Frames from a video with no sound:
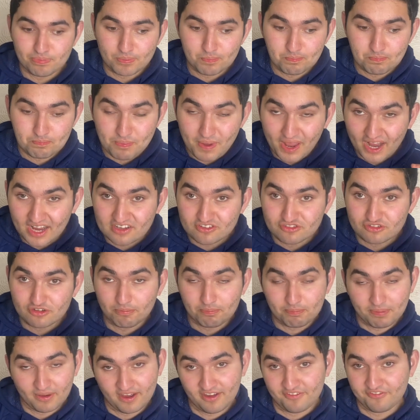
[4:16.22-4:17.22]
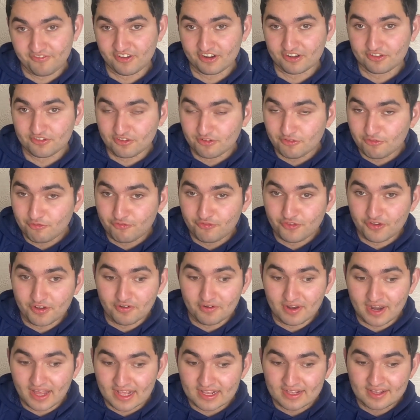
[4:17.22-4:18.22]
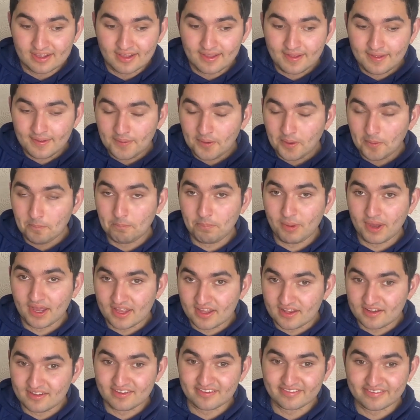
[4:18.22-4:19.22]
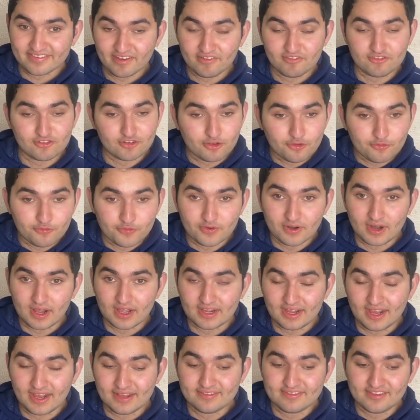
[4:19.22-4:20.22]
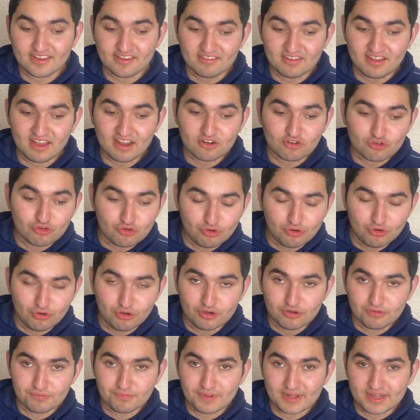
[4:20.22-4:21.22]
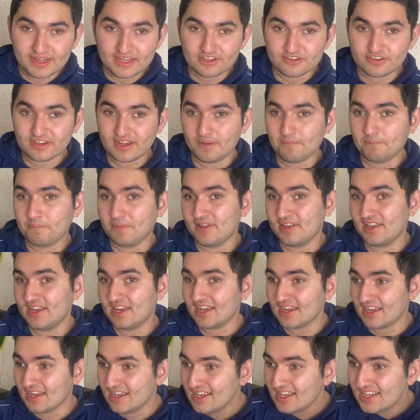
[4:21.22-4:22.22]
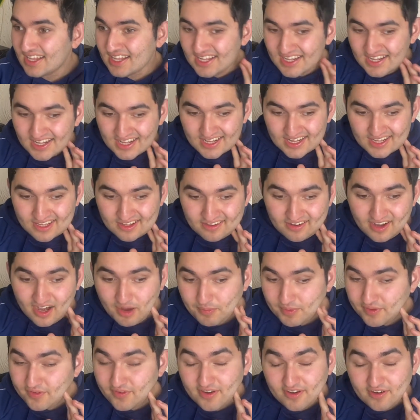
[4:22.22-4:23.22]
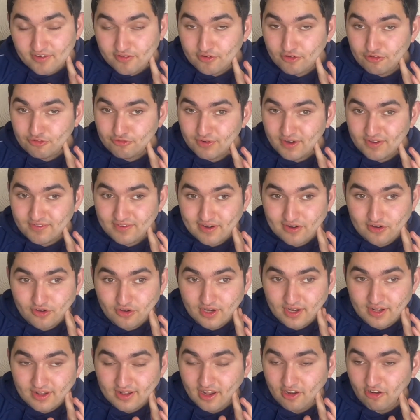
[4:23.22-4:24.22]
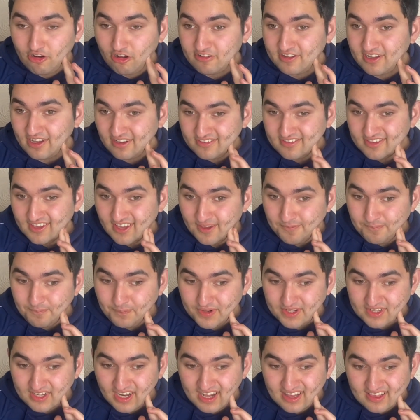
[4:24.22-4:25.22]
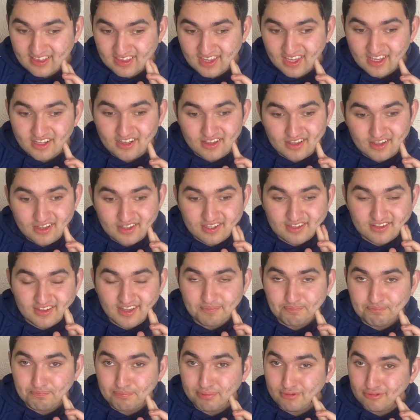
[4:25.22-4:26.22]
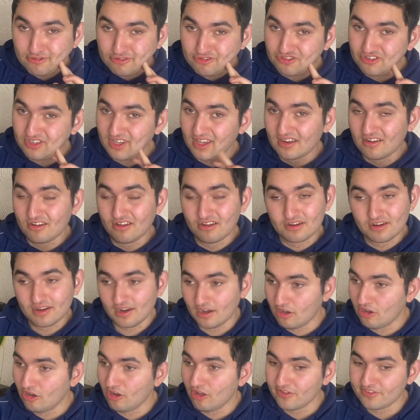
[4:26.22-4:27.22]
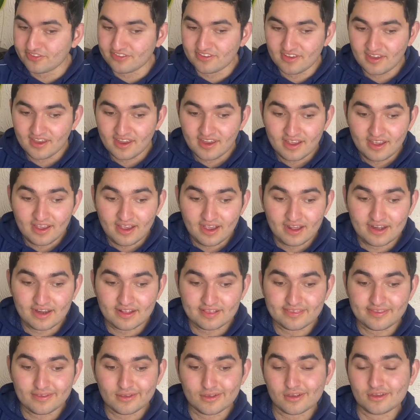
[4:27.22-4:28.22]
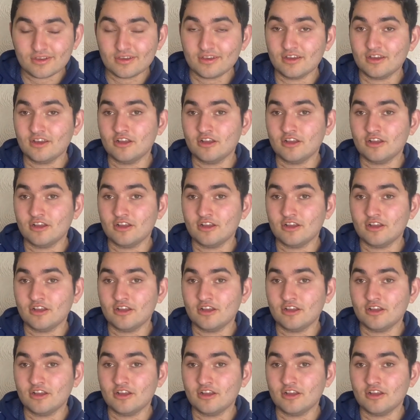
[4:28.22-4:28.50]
picture perfect. Do you feel like Bayern this time? Do you feel like a team that could win the Champions League? Real Madrid, of course, very, very good, and they knocked out City, but I think they pushed their luck a lot, and I think